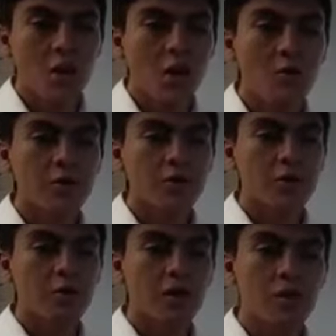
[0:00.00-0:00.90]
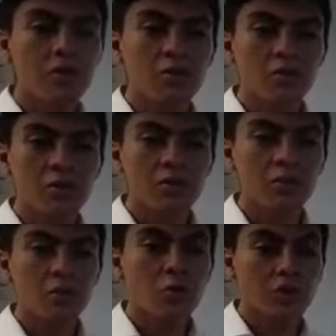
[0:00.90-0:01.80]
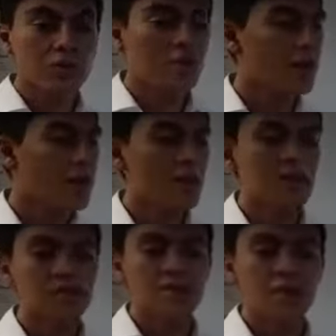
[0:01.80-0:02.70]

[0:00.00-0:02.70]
over the plain concrete with a